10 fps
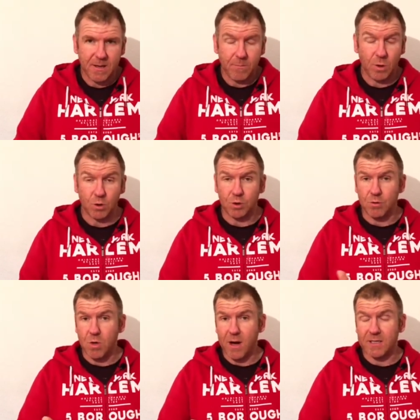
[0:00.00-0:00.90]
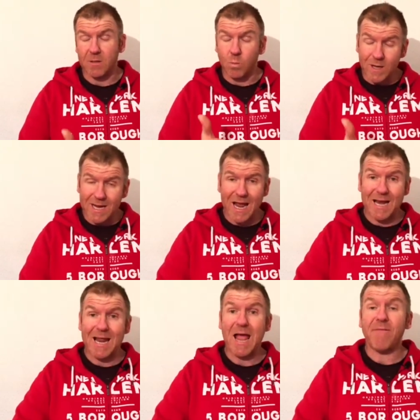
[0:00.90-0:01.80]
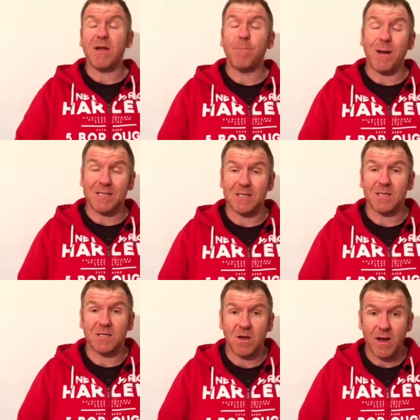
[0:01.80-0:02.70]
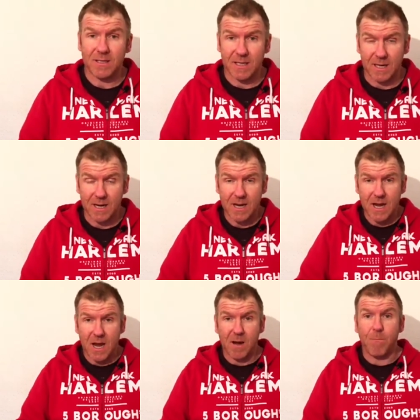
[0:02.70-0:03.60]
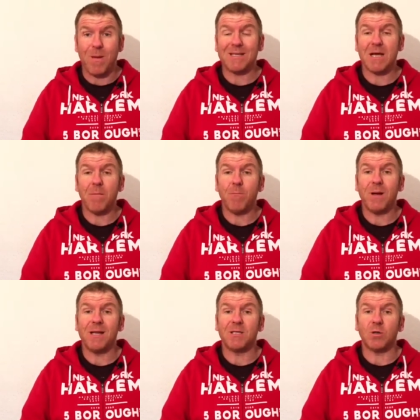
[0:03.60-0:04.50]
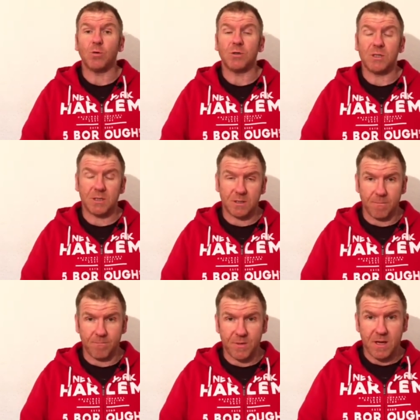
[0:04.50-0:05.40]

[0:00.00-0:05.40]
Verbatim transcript: Because united, we can have a better society and a better political system.